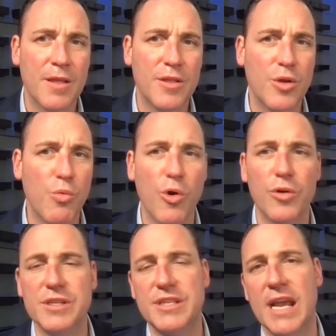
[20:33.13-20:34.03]
the world
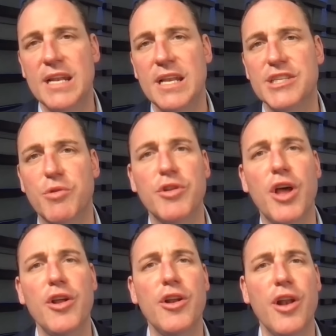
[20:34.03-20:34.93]
is saying to Israel, no,
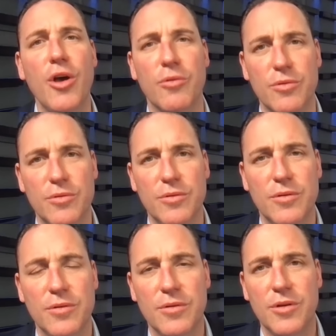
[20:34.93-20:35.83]
no, no, no.
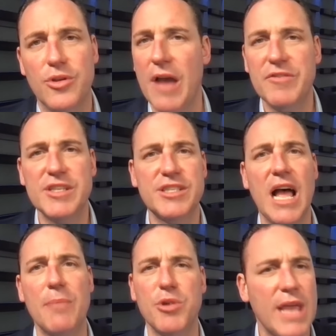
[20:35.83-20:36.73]
You have to
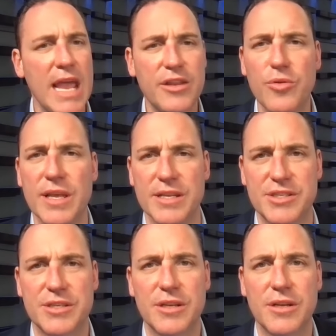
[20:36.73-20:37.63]
stop. You can't do
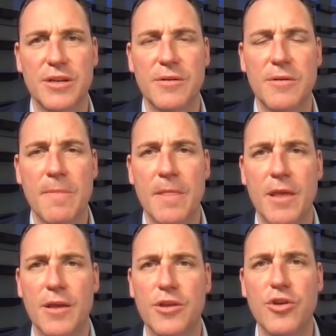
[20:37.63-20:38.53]
this.
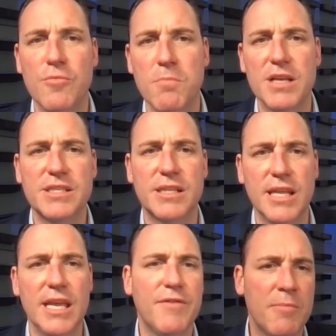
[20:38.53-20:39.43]
You must
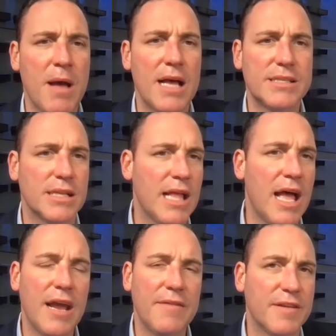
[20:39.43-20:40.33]
leave Hamas
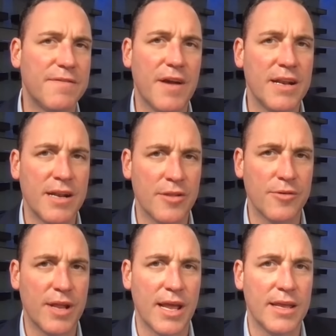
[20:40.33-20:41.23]
alive to fight another
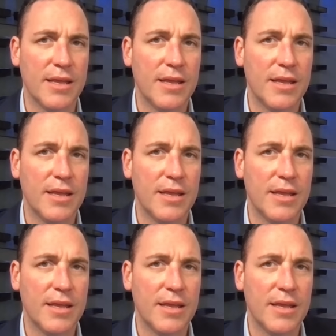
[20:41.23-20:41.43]
day.